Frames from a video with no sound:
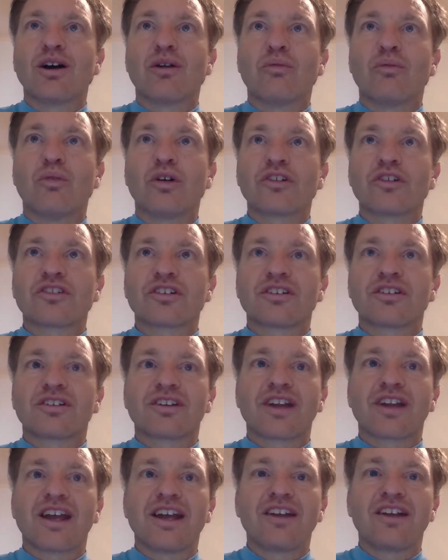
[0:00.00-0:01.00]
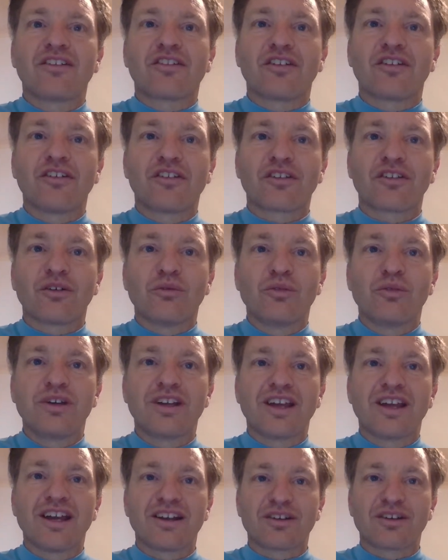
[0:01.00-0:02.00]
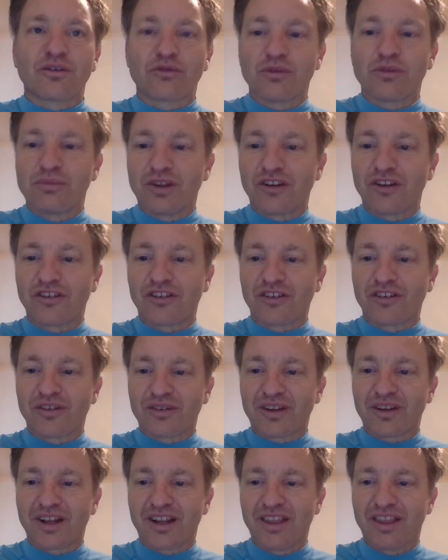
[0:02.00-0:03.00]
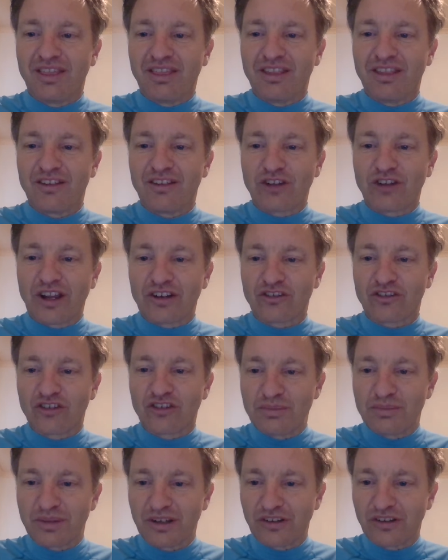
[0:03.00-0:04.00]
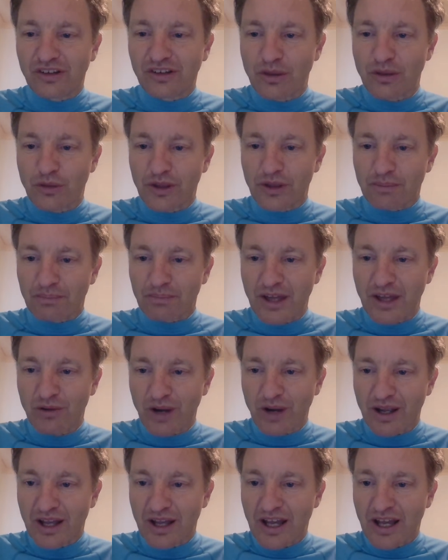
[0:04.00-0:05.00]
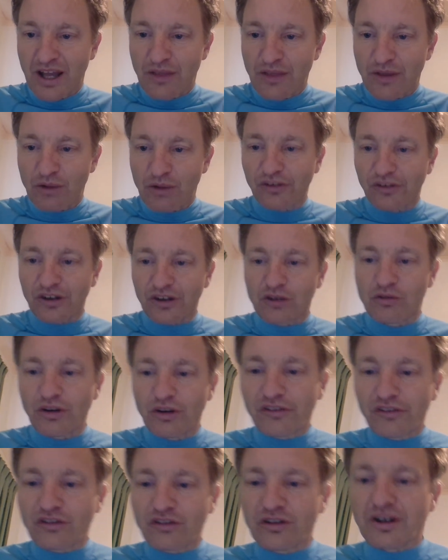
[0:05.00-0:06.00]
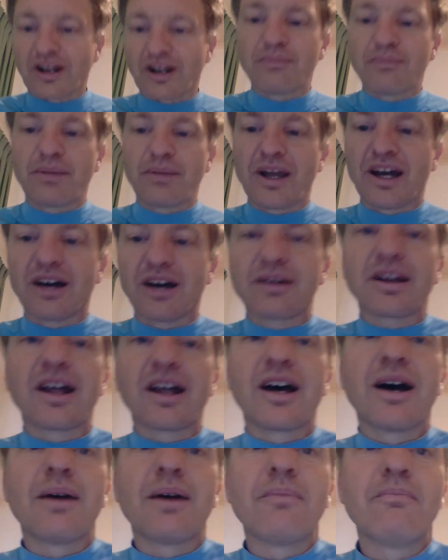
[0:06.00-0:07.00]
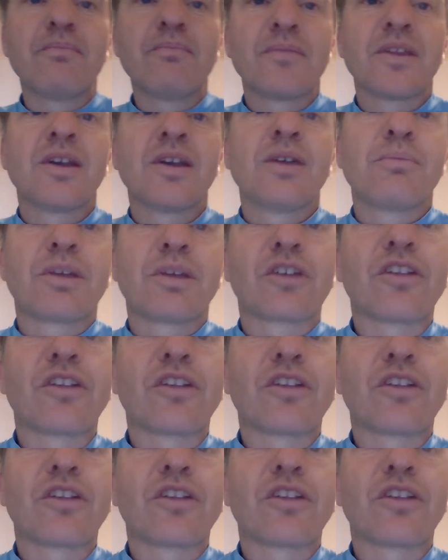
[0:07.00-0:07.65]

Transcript: what answers we get from this ChatGPT thing. Anyway, there was a question about because